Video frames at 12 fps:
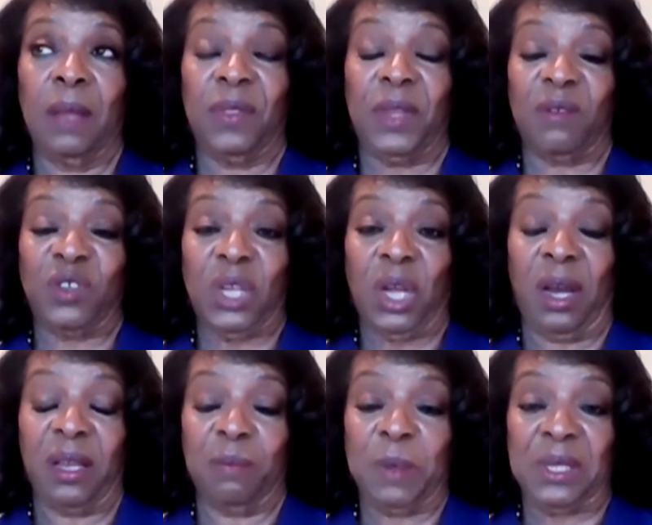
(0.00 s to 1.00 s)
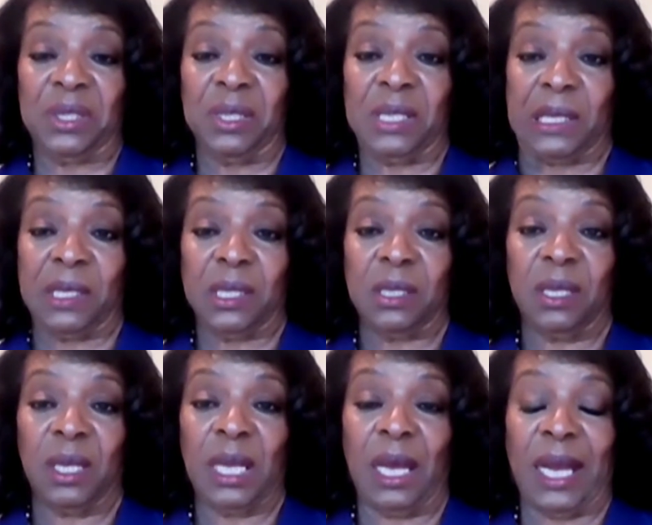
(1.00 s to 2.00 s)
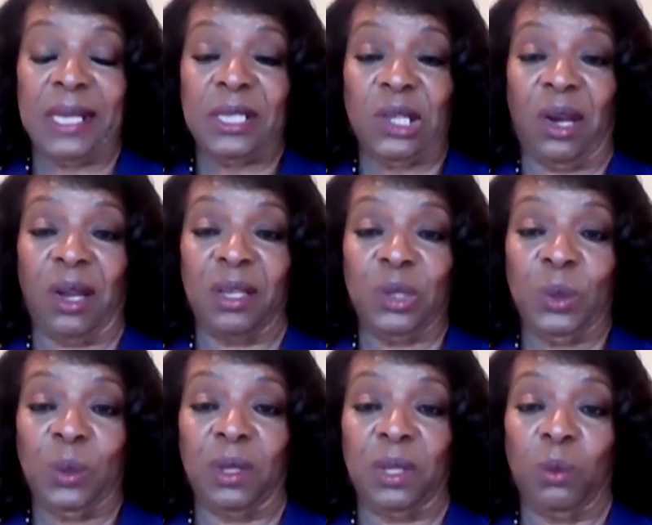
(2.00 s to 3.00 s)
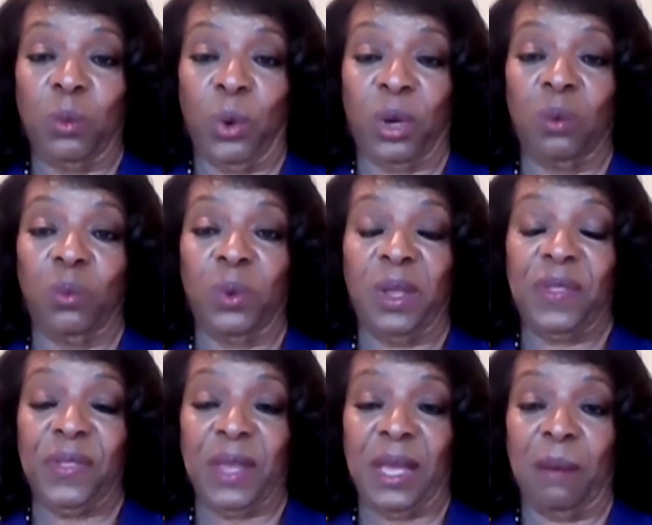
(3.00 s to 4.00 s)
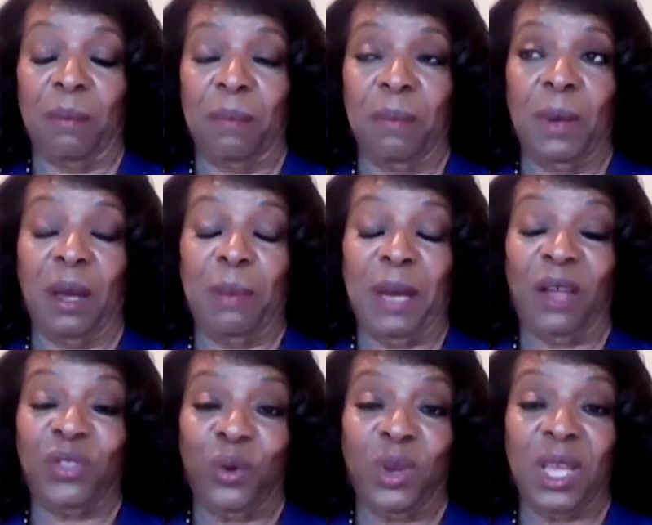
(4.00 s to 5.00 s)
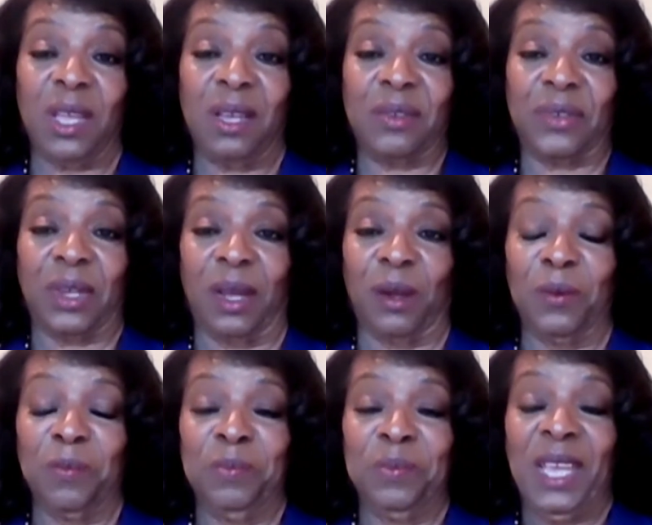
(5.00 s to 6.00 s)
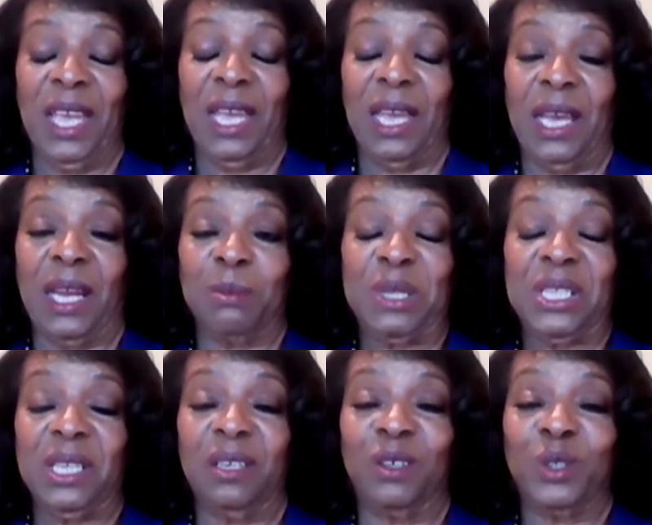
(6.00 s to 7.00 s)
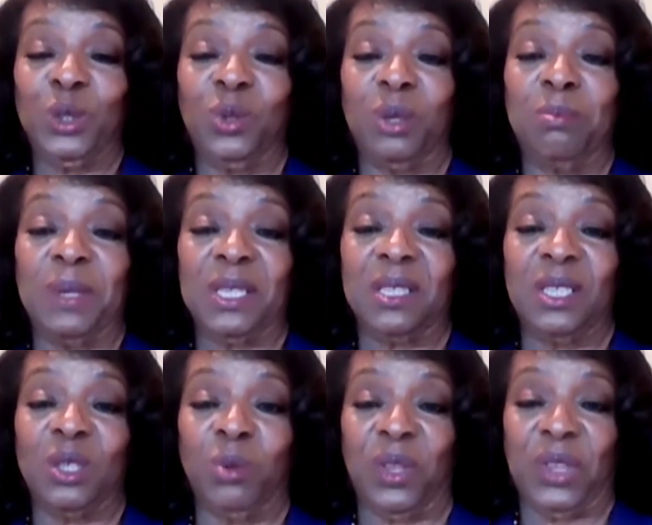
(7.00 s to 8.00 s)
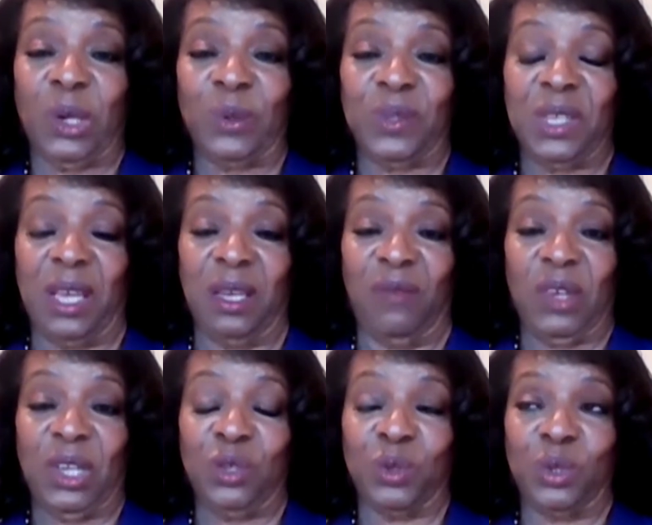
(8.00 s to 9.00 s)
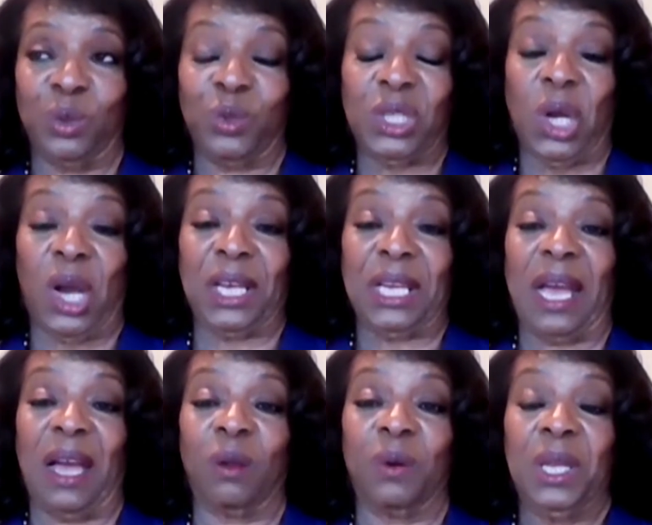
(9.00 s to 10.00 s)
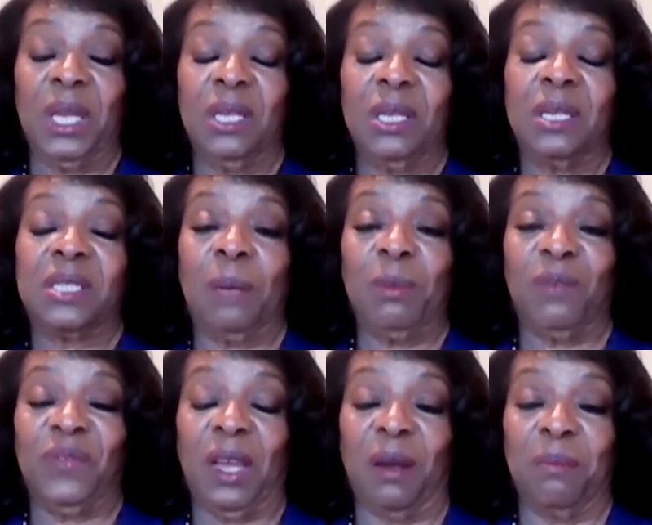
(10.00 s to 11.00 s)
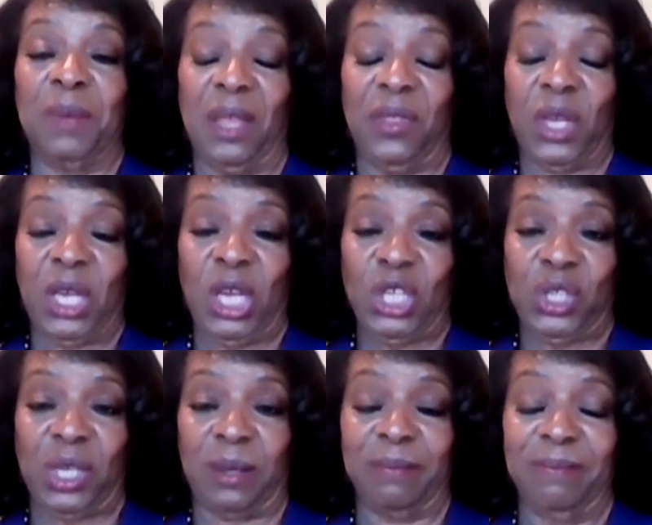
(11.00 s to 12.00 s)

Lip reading: they've started businesses. I started working with them about 30 years ago. And I'm still doing business with those individuals who started out, some of them in the kitchen.